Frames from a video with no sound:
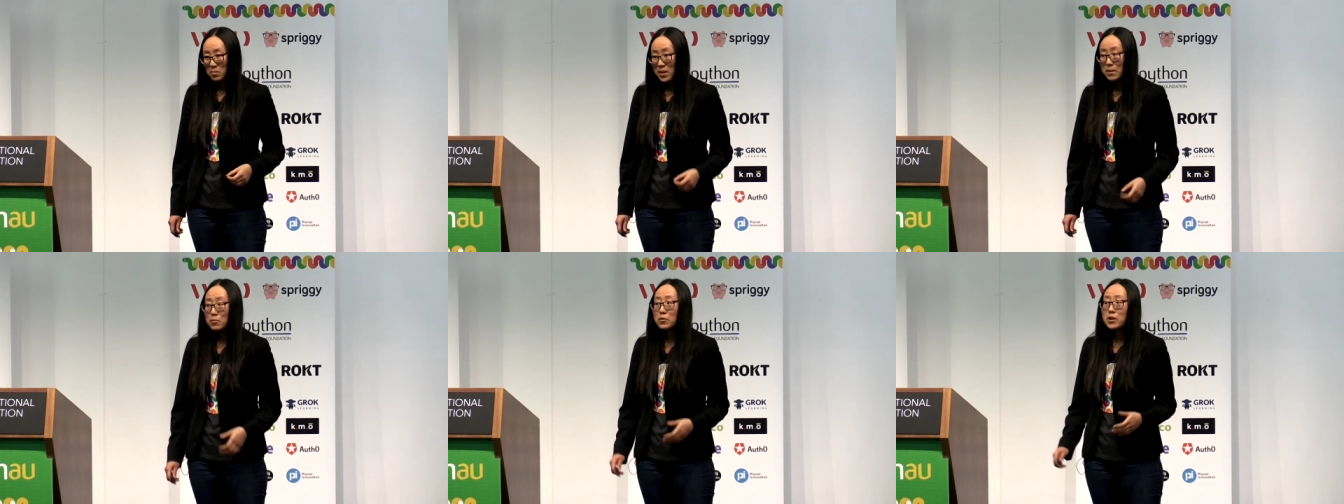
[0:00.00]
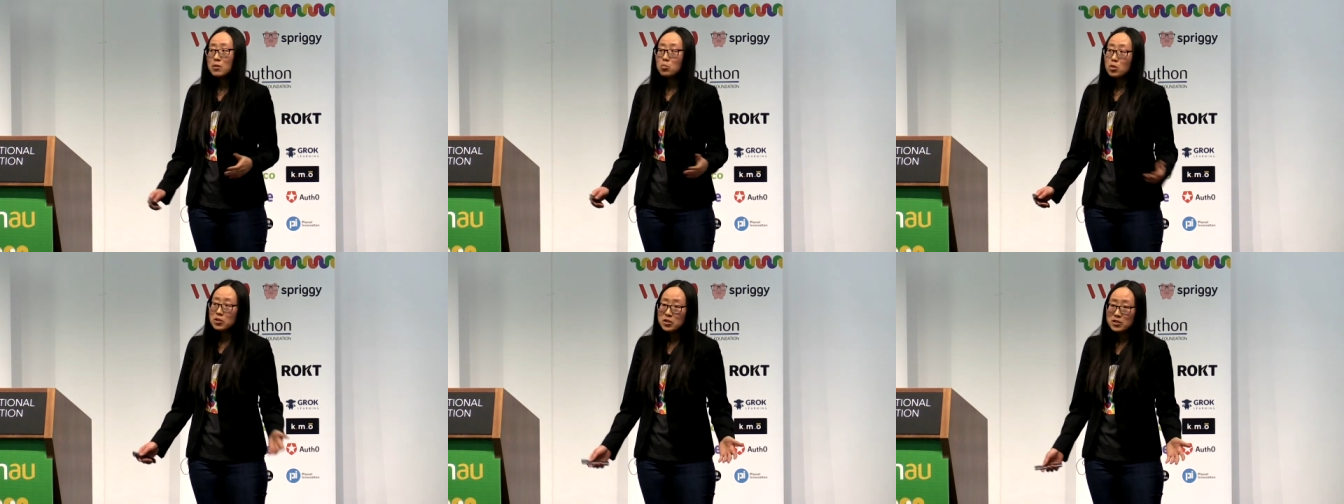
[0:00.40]
People
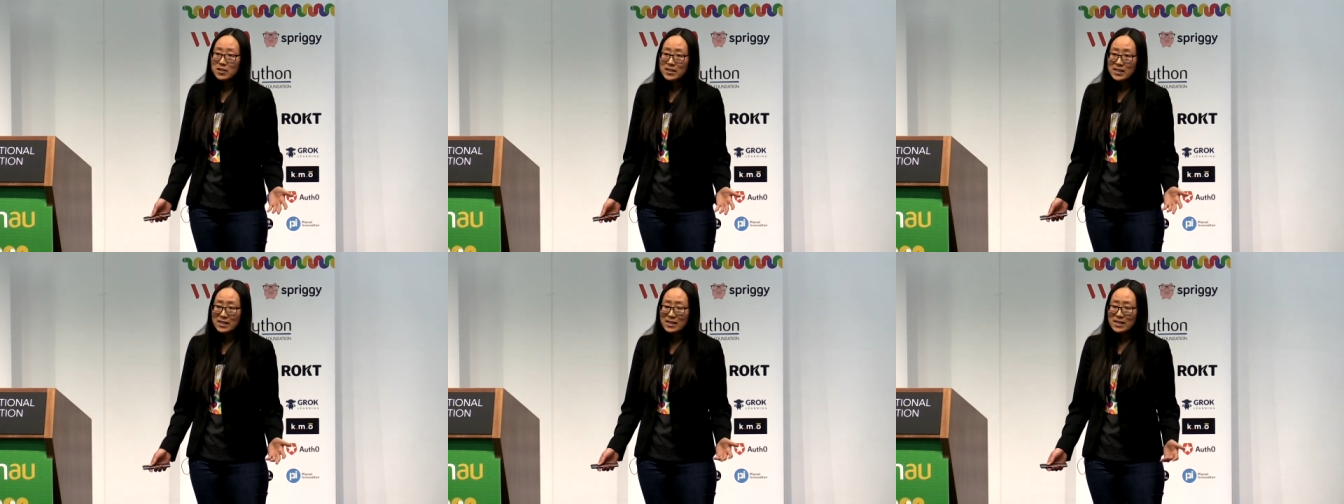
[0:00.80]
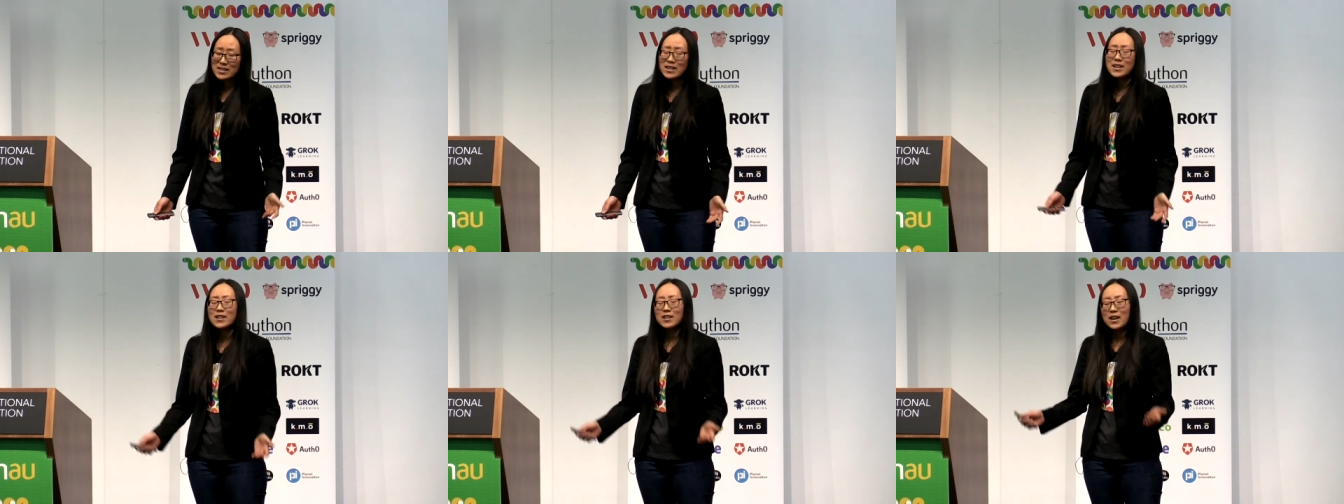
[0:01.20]
here want you to
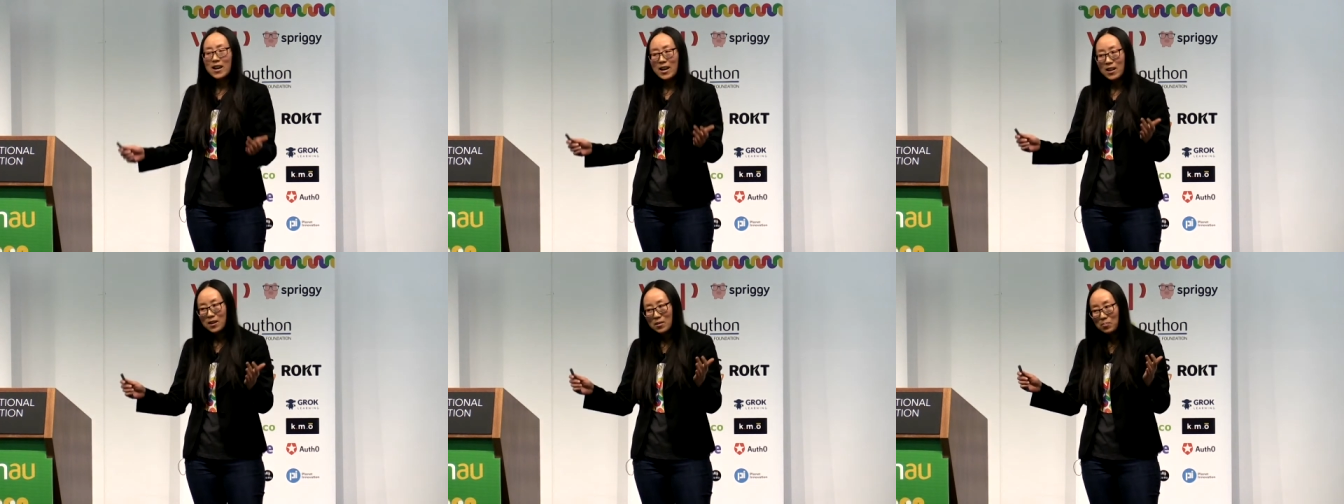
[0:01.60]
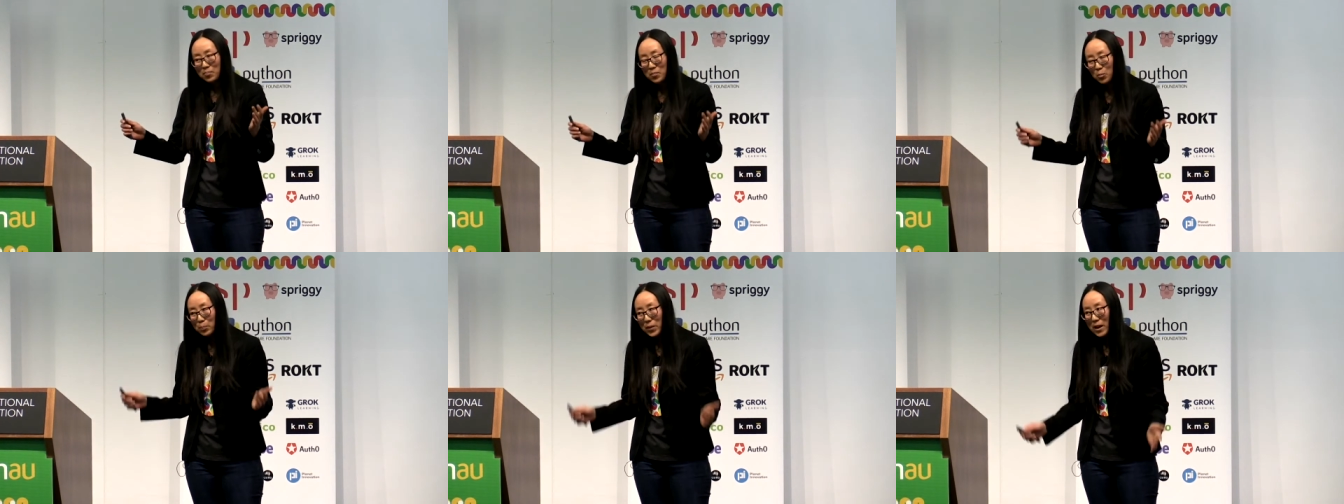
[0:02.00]
succeed, and the
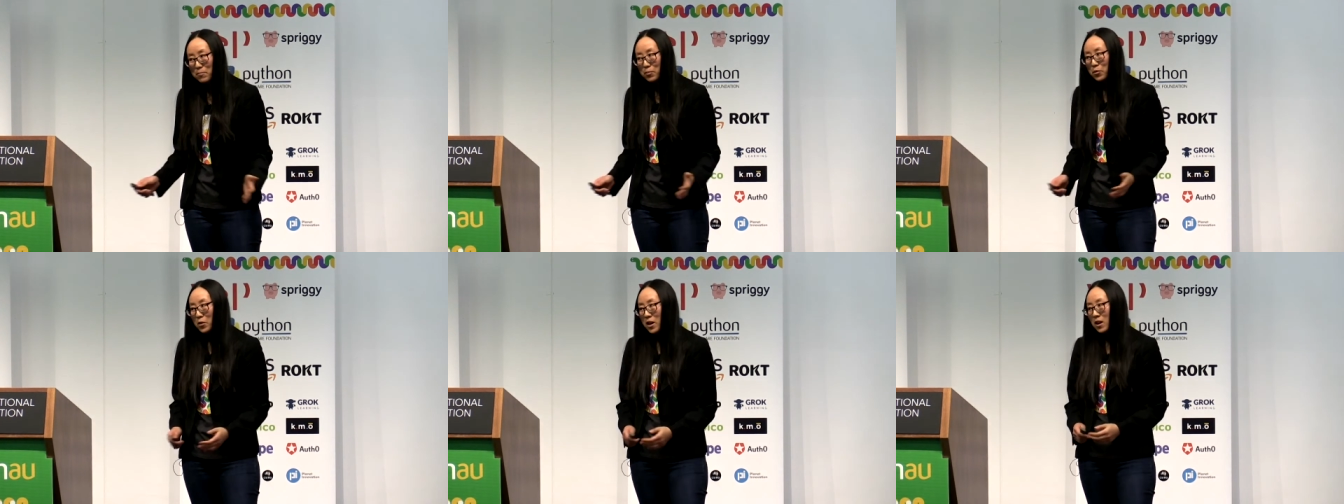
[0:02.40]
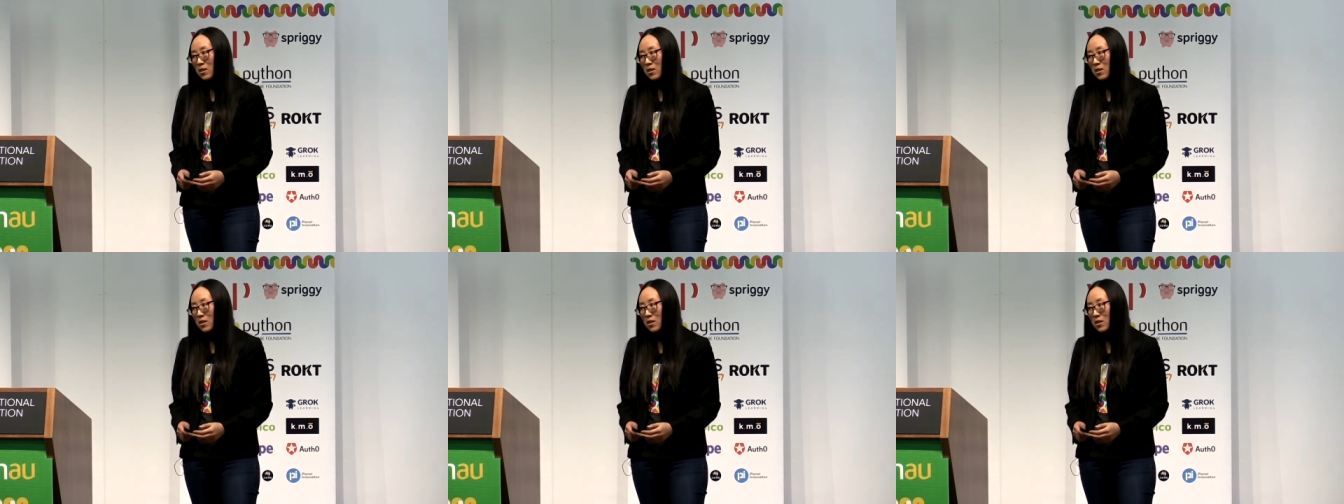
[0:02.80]
people